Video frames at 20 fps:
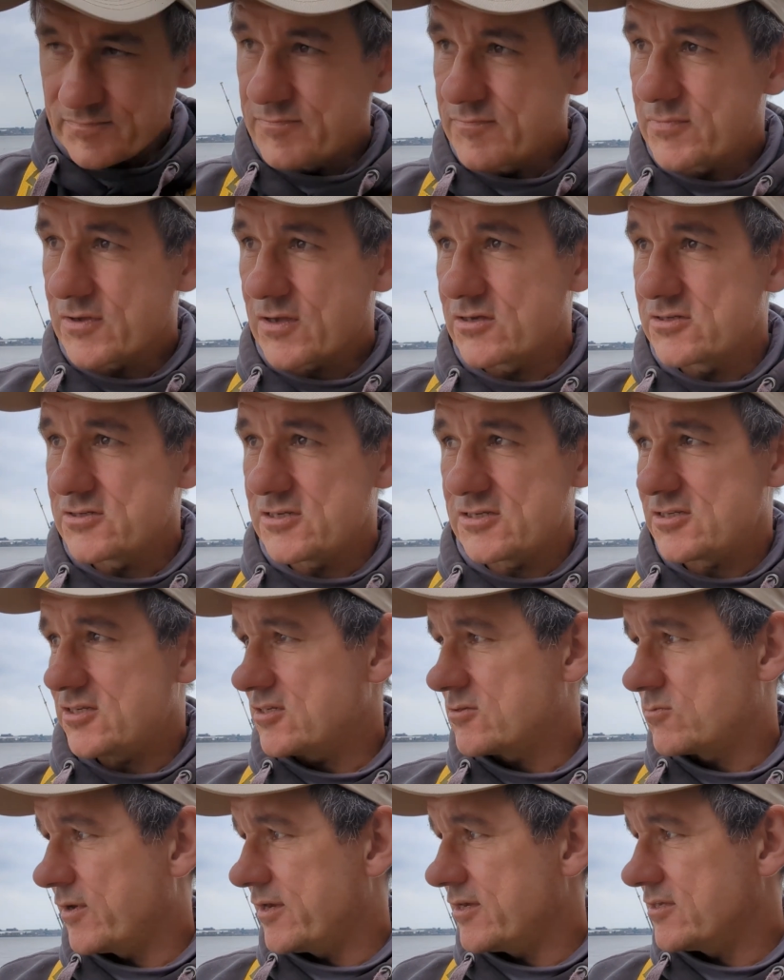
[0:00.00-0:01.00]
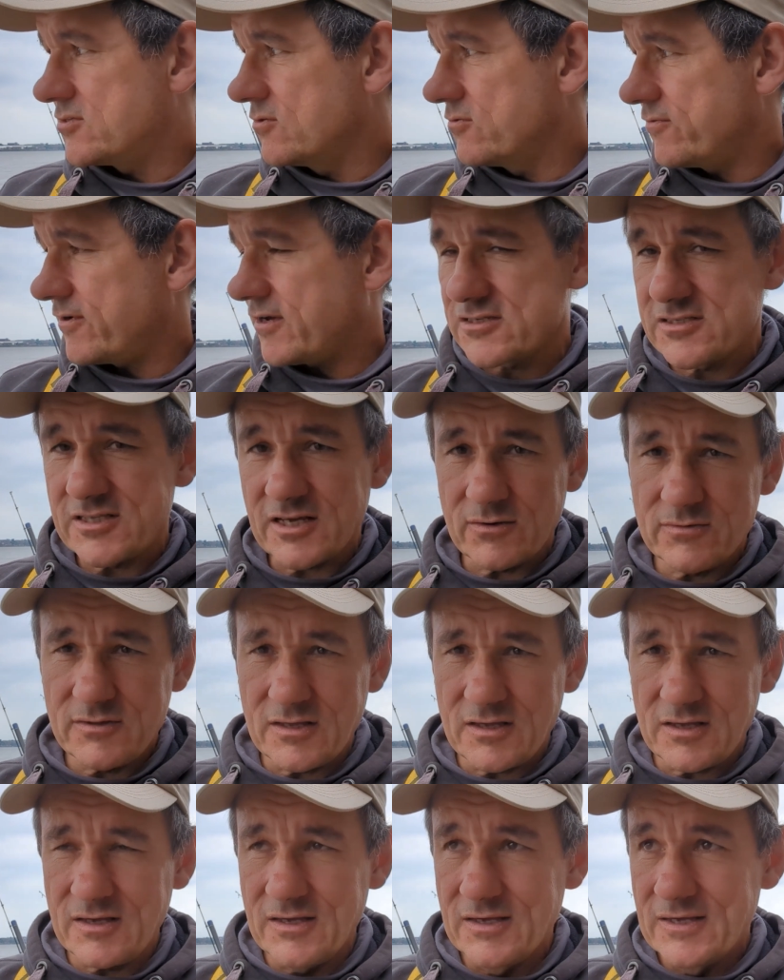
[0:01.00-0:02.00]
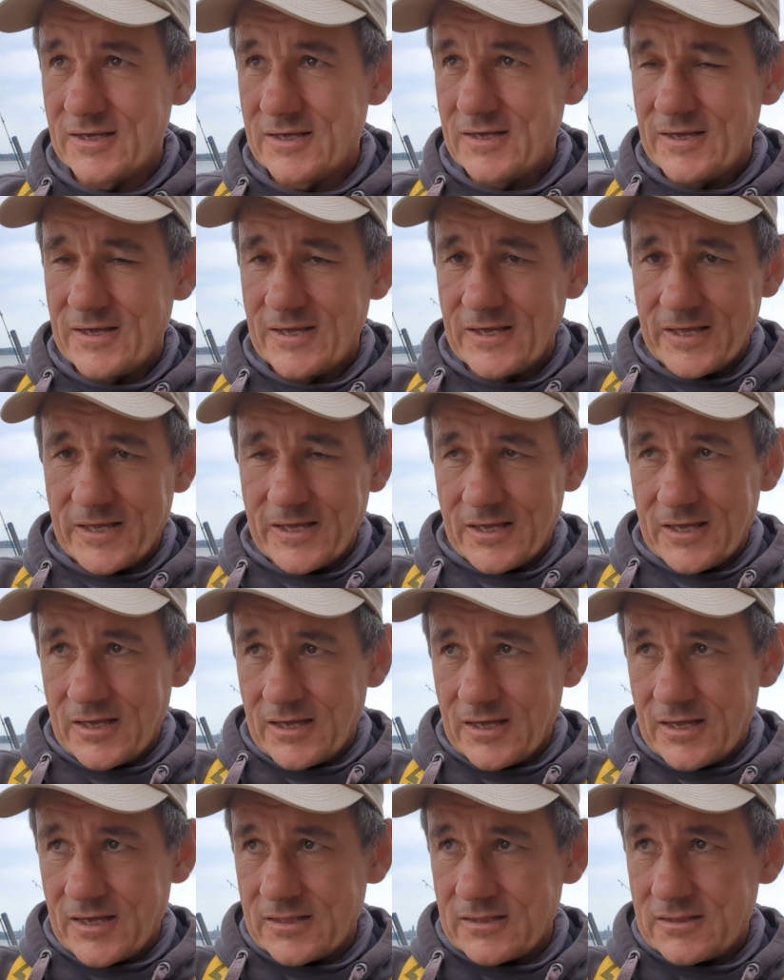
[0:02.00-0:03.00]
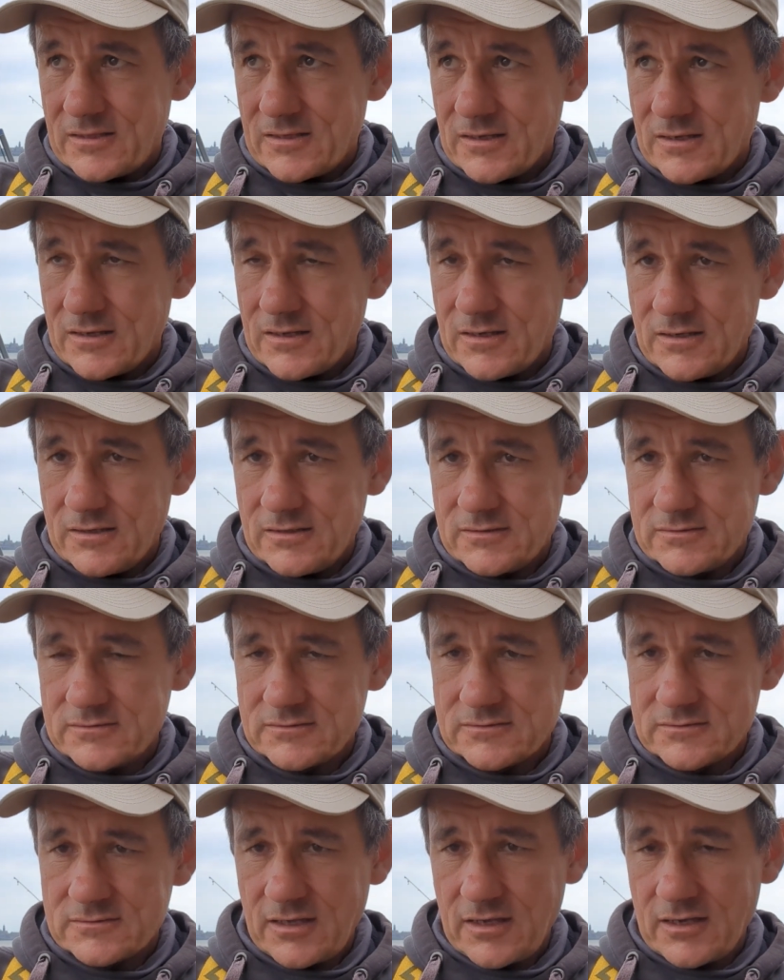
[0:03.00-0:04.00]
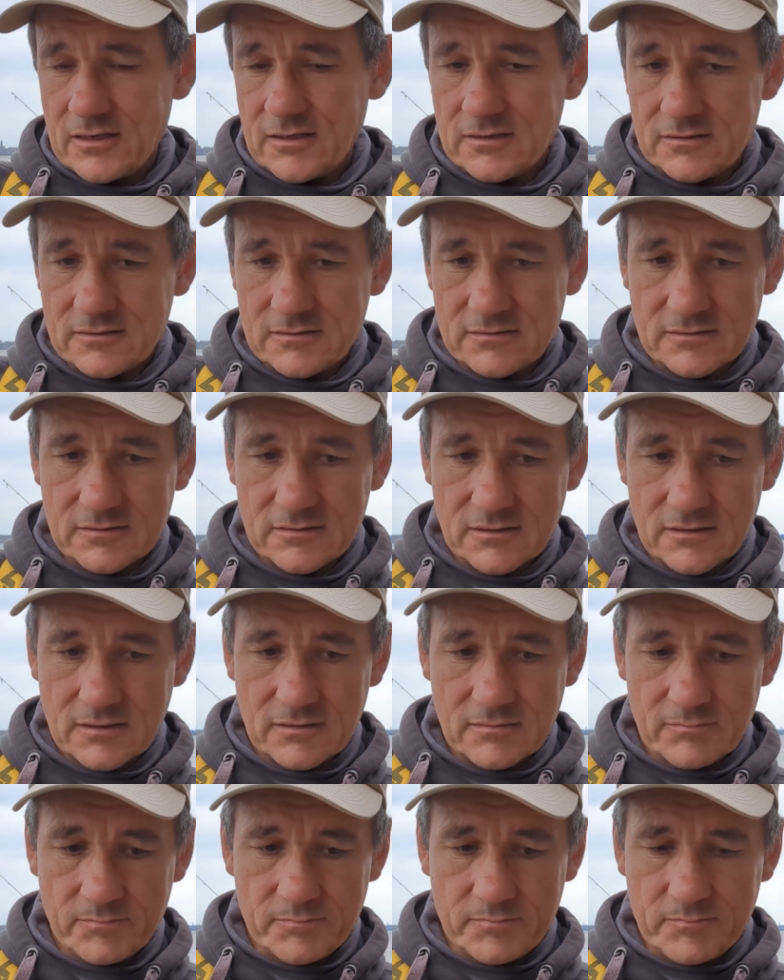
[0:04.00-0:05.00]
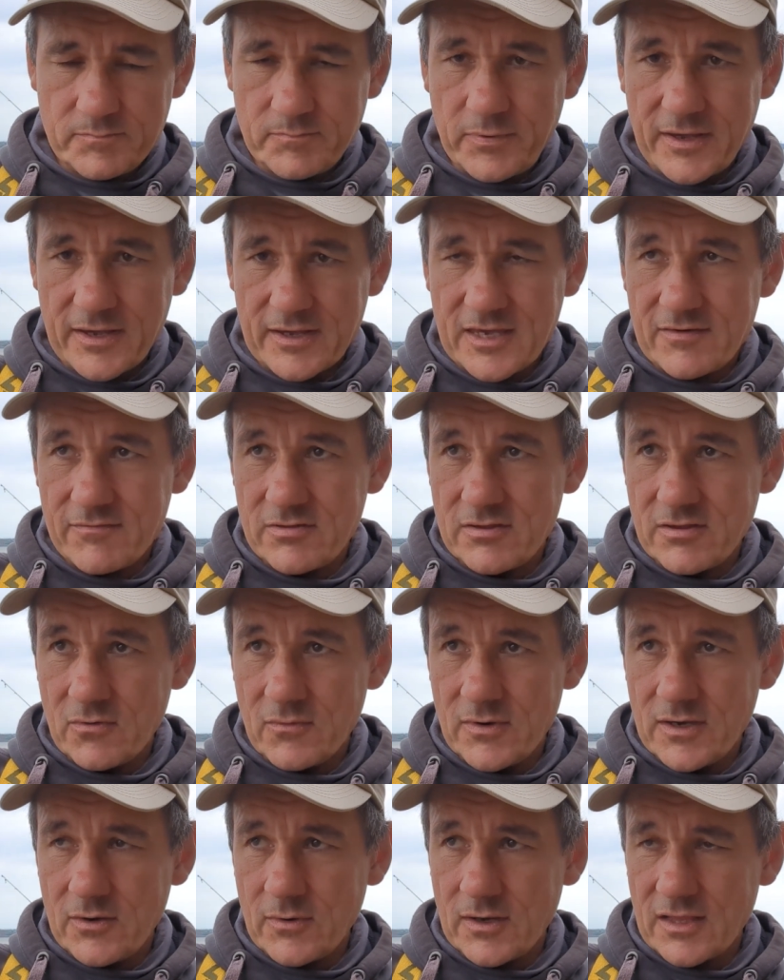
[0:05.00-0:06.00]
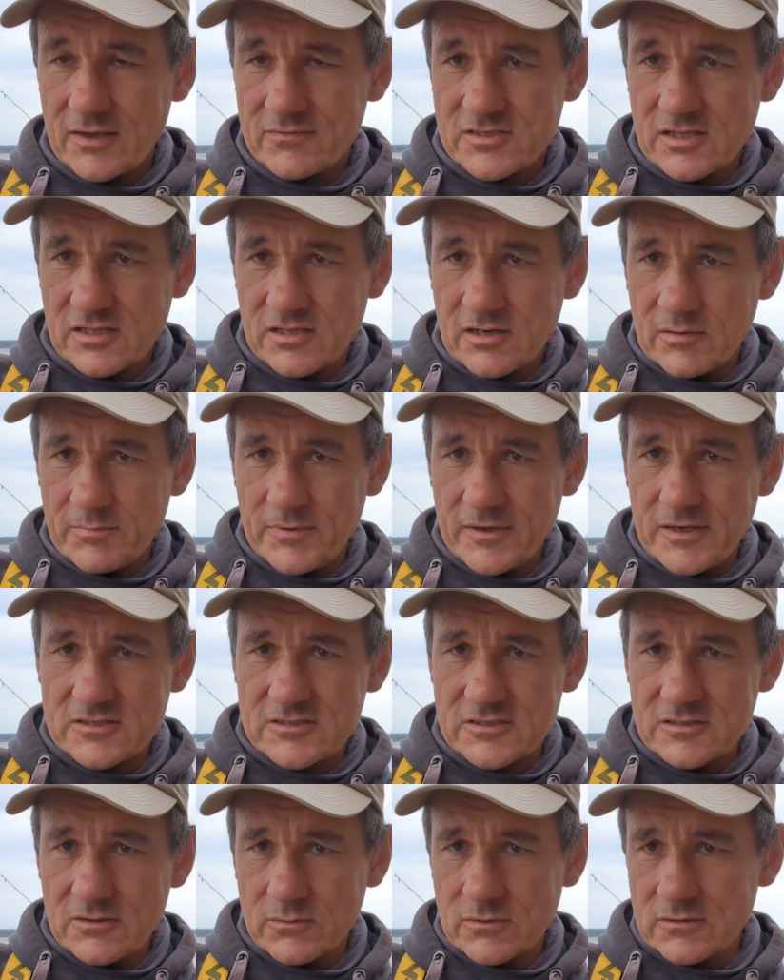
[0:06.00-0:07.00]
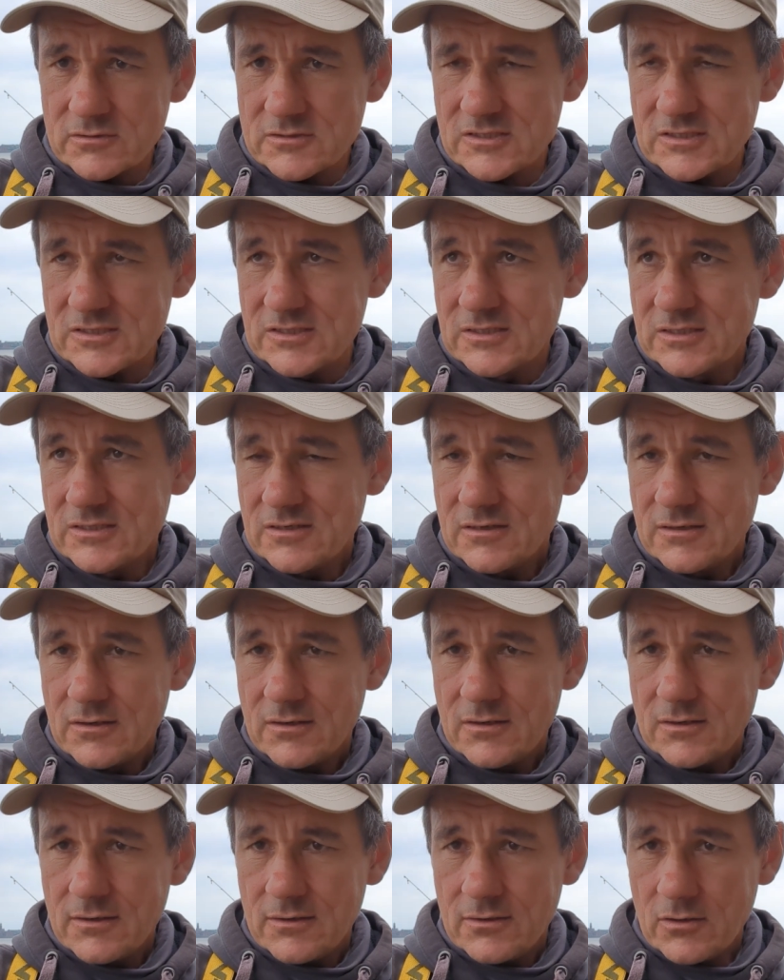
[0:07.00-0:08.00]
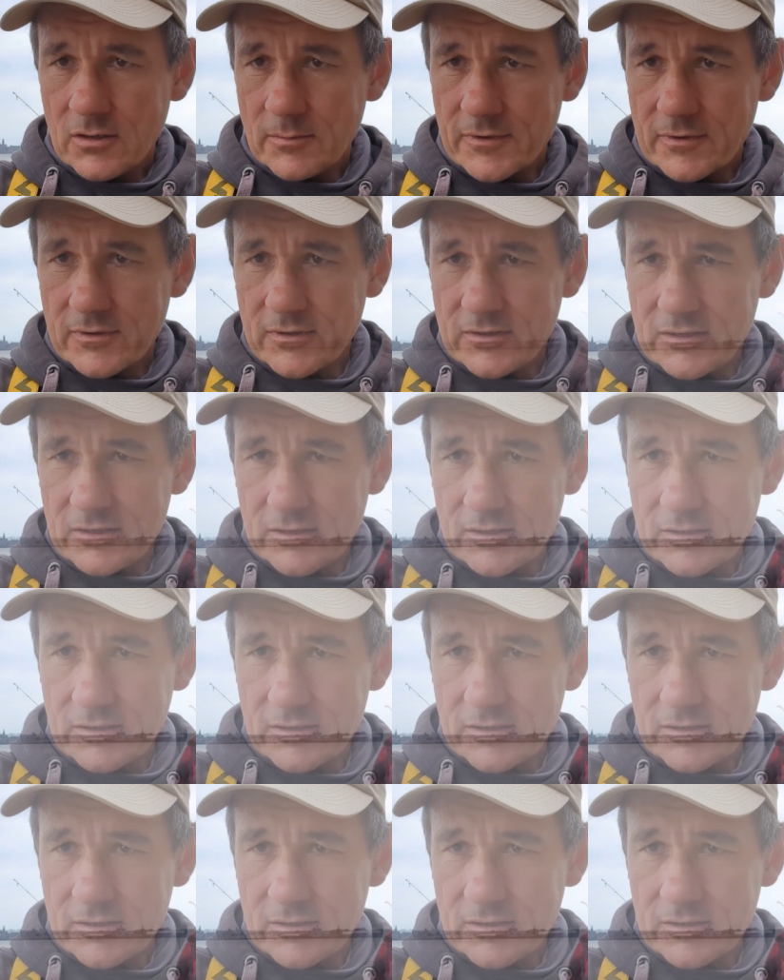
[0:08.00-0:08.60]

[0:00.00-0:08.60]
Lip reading: because it's just way too fast out there, and yeah, pack everything away while I've still got baits in the water. No more dig.